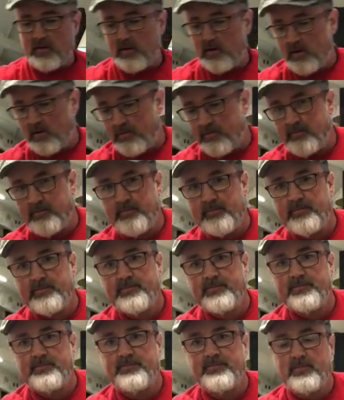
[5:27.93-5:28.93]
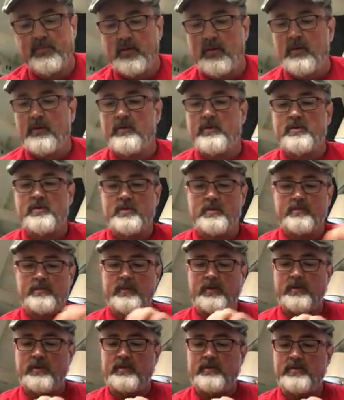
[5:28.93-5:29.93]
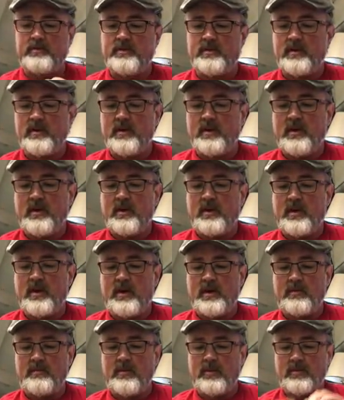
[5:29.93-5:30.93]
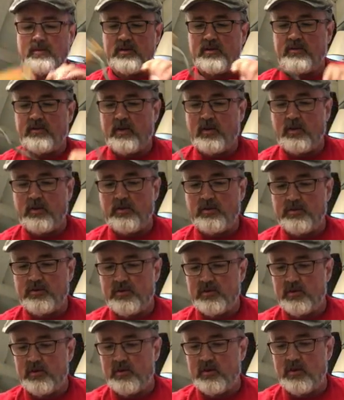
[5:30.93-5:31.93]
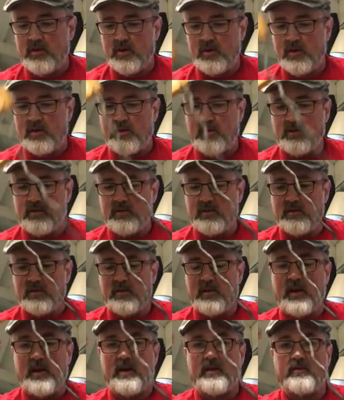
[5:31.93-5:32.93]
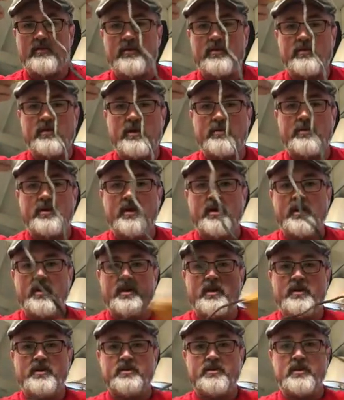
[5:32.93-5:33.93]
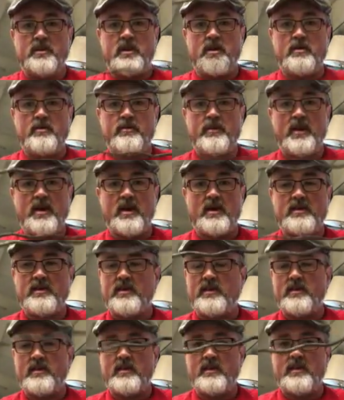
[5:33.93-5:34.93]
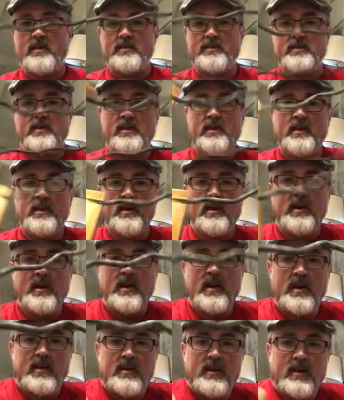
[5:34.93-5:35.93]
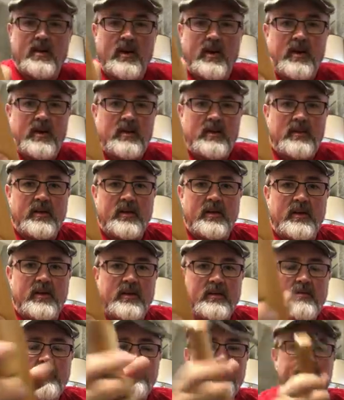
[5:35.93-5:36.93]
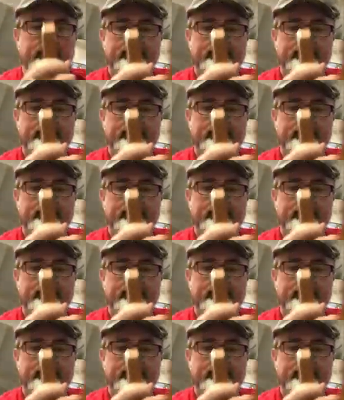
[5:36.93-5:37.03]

ago it was super loose and most of the holes on the, the ends were stripped. So now I've got these, and they're held in